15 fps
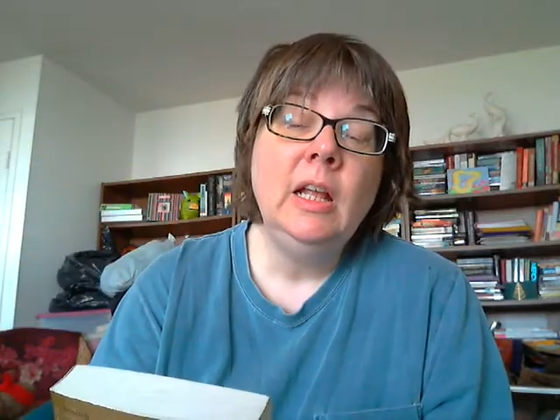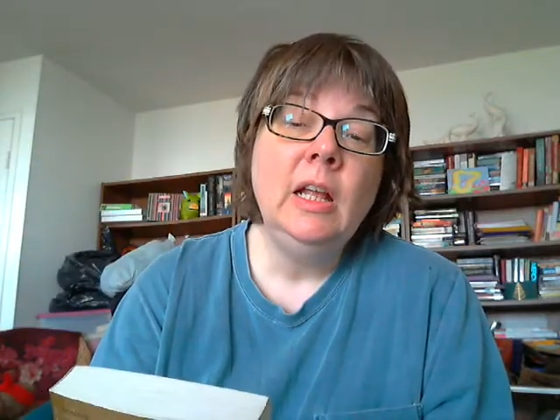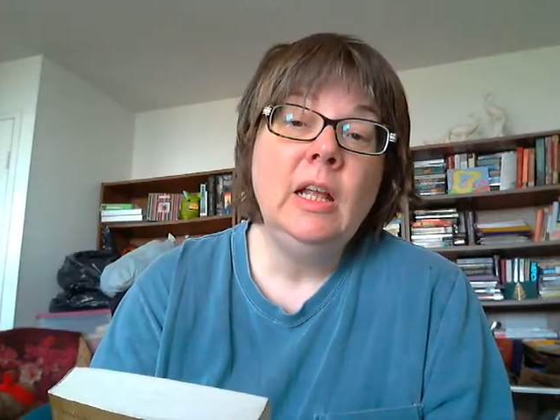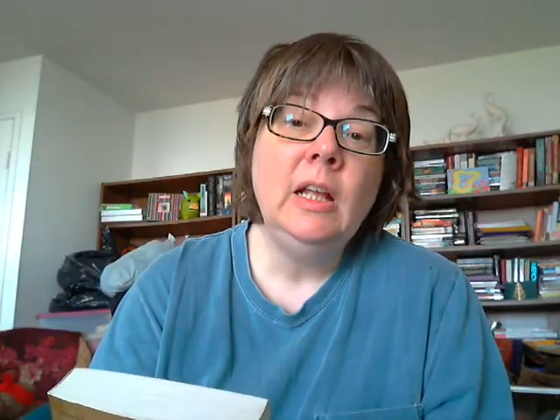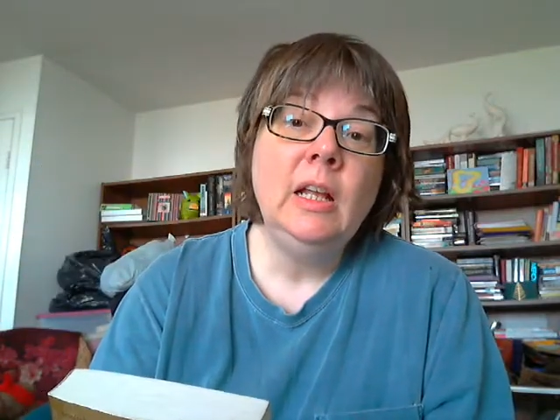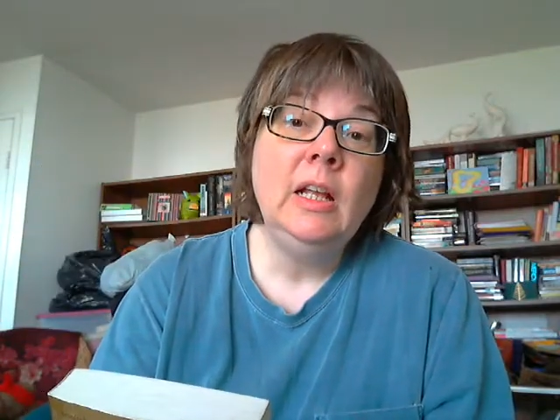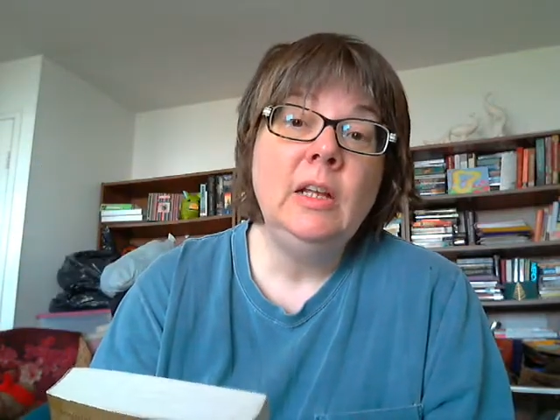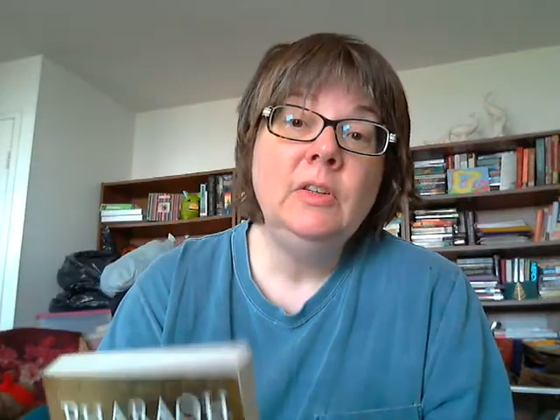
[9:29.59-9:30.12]

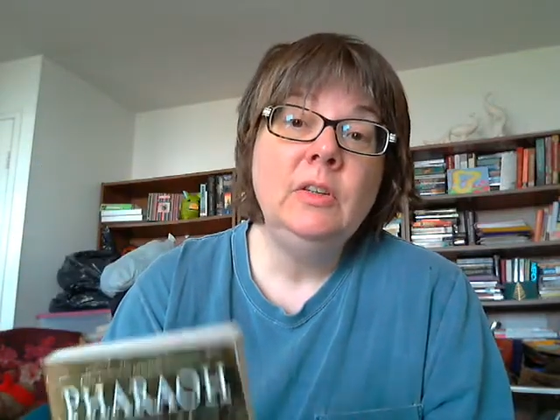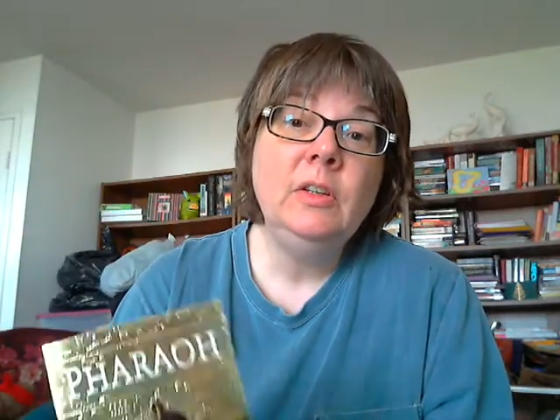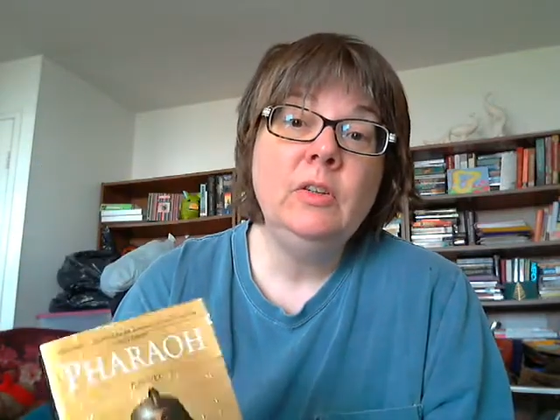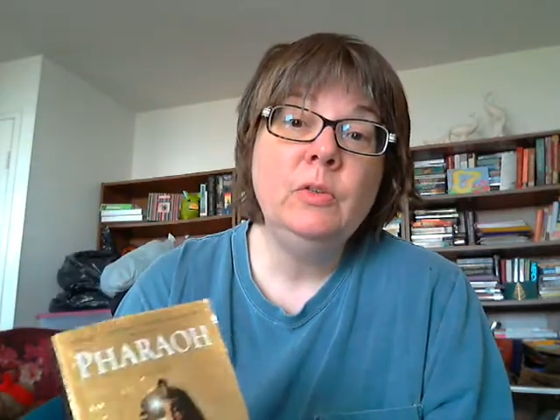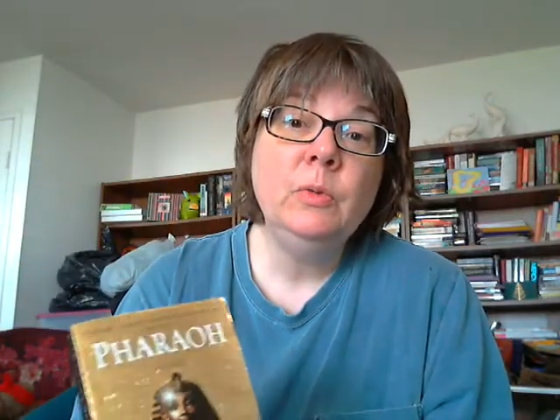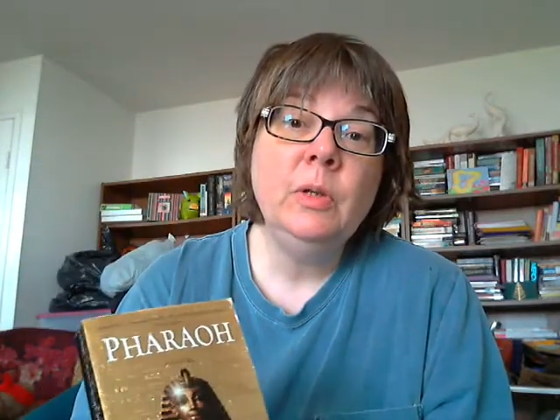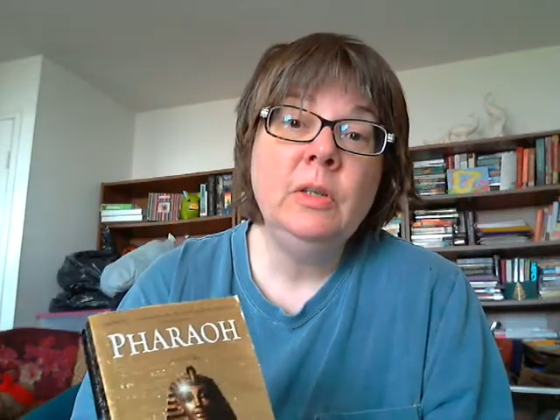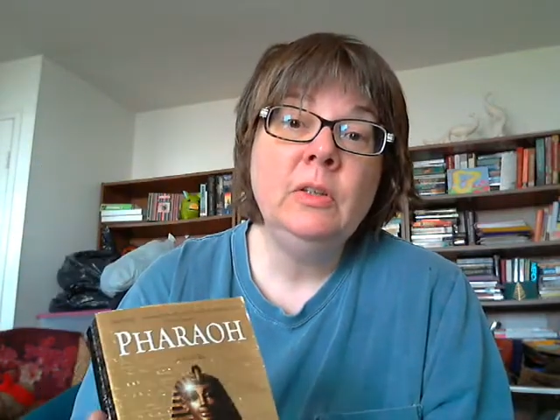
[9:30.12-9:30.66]
And
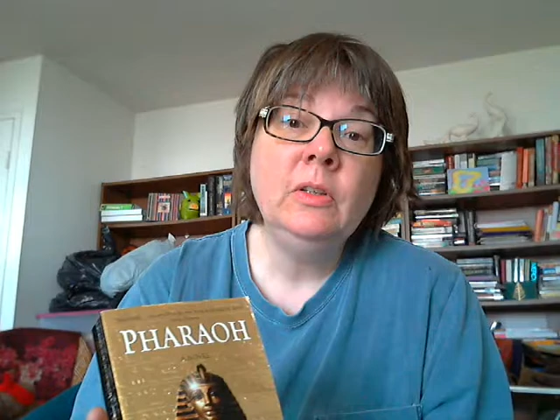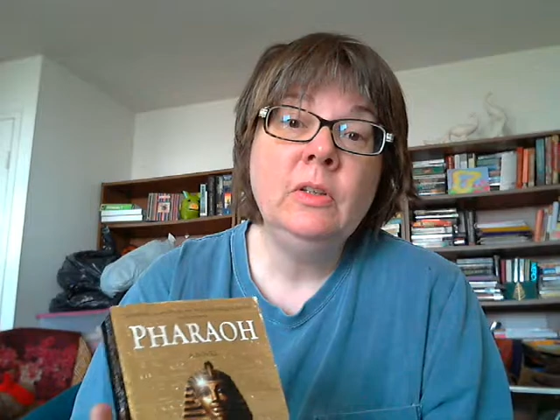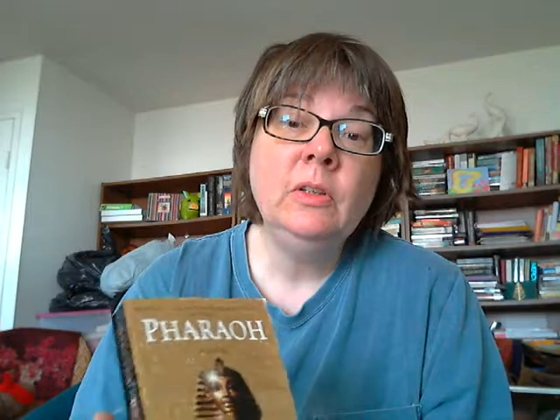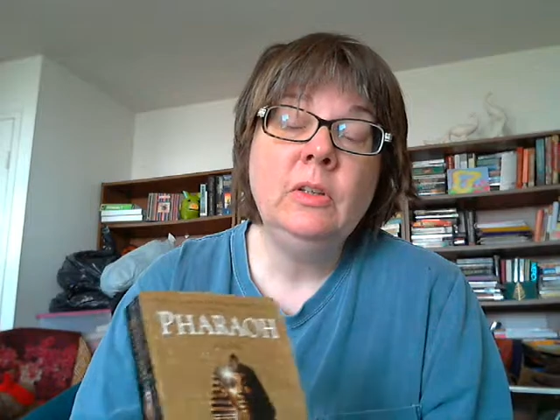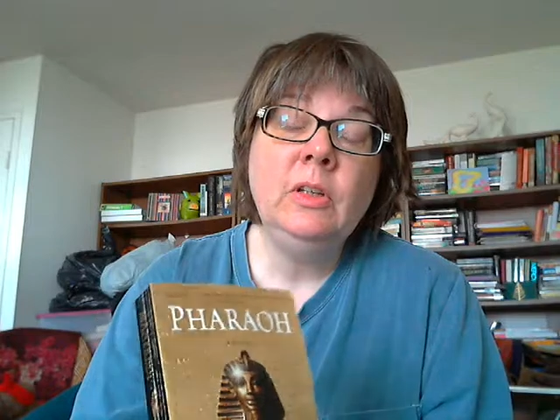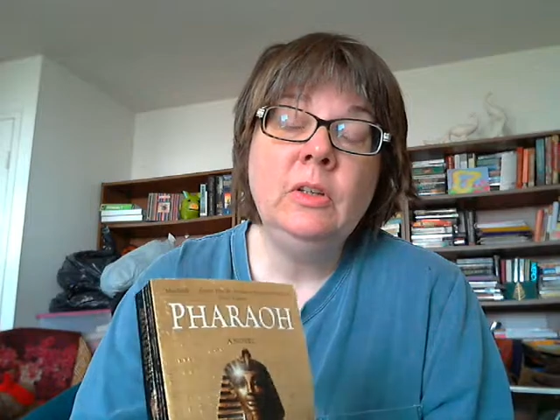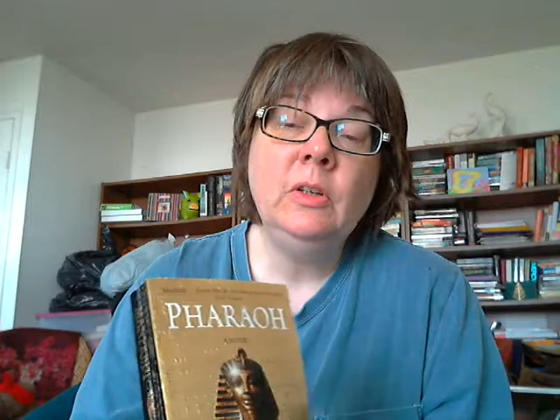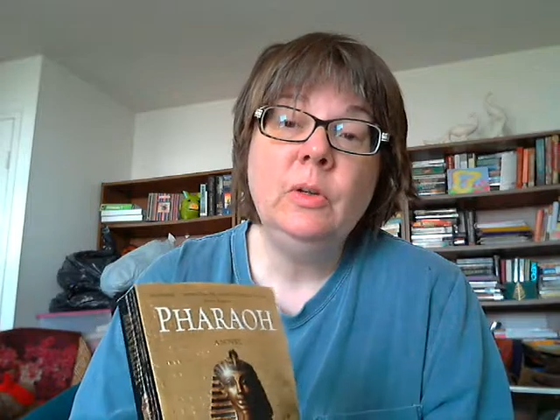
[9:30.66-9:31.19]
he's written,
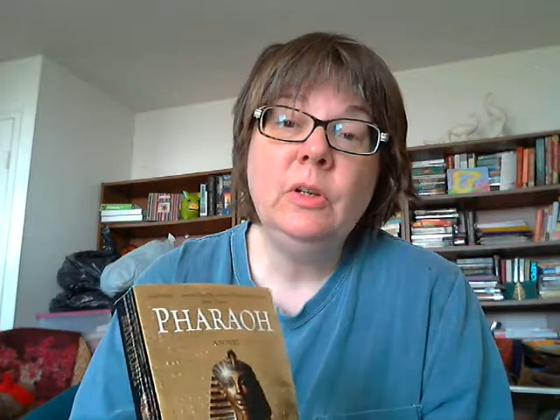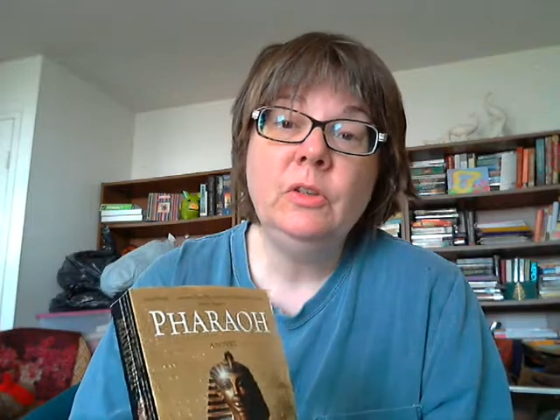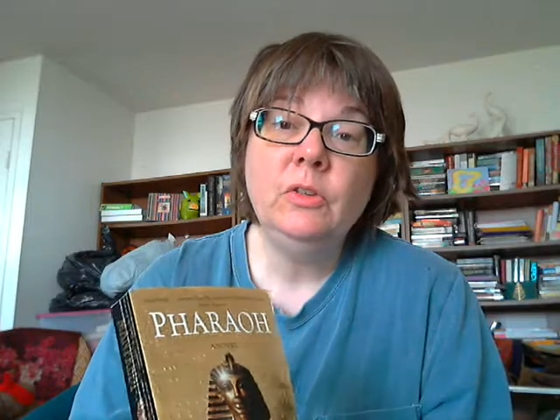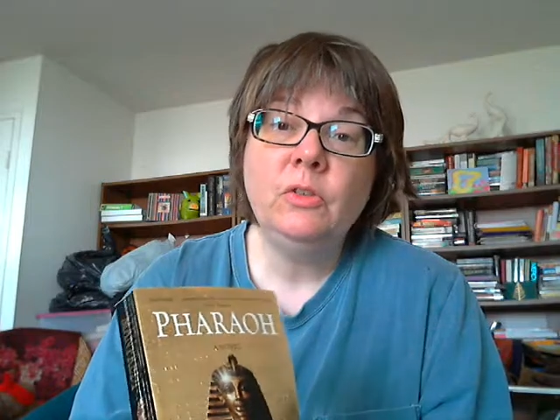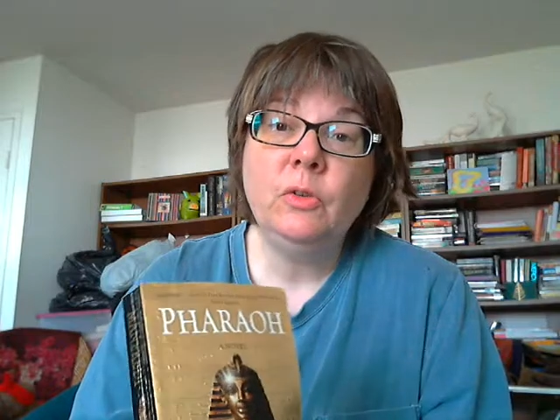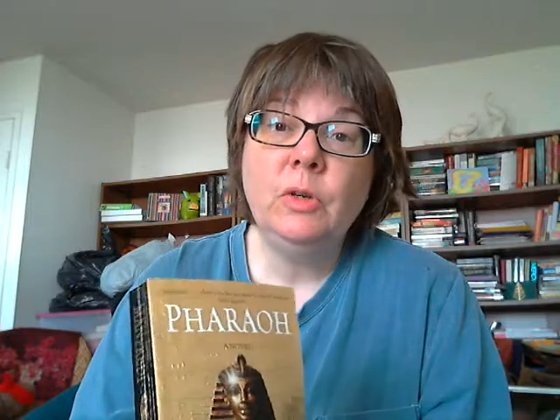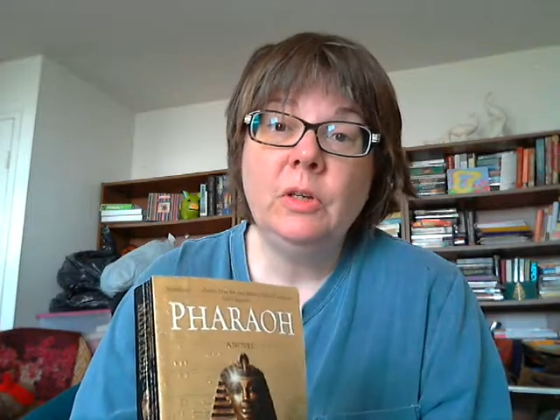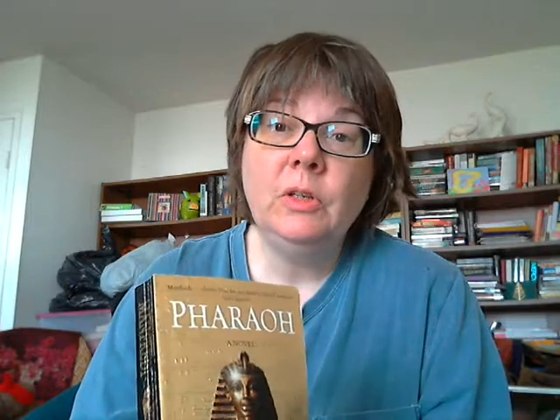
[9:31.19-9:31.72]

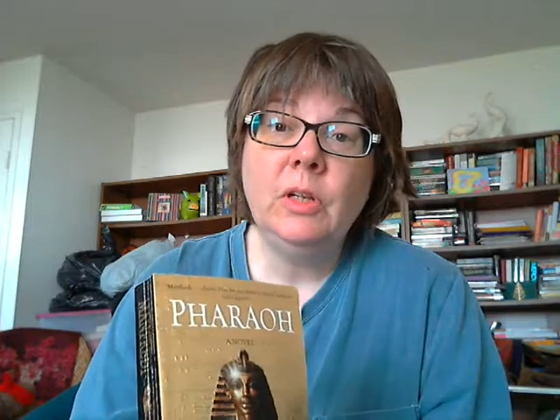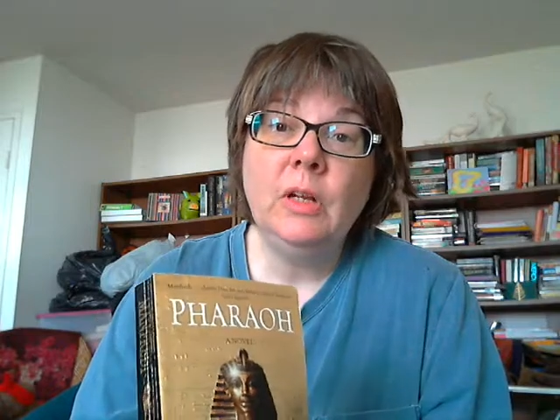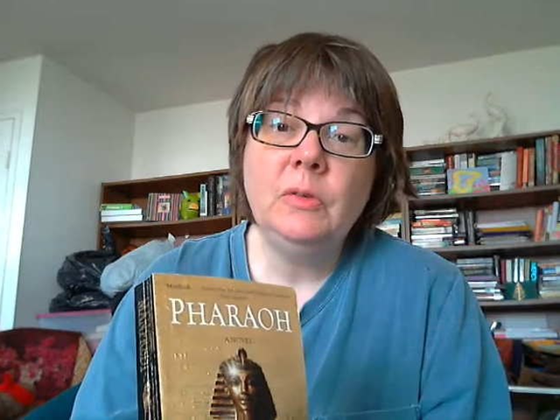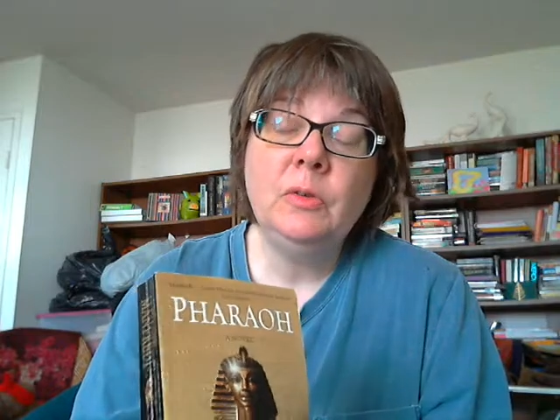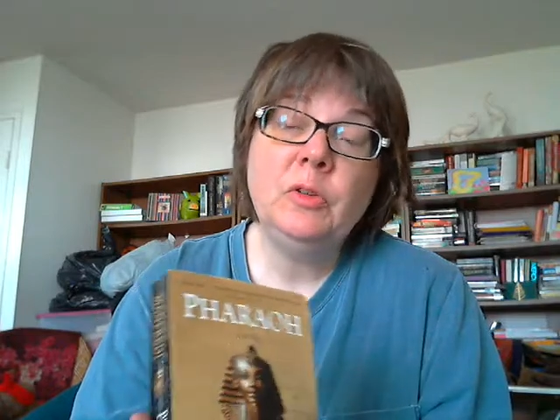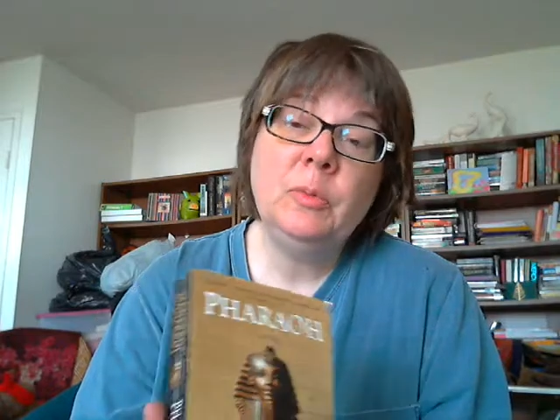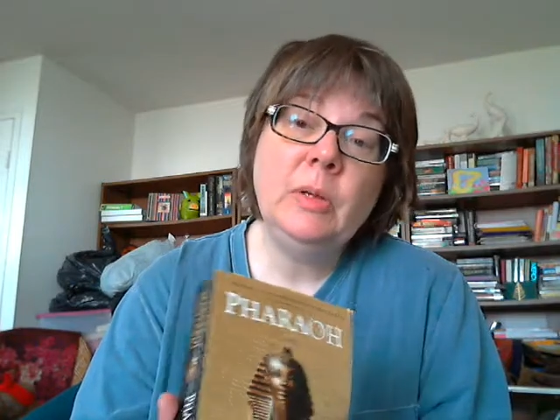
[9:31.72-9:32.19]
historic novels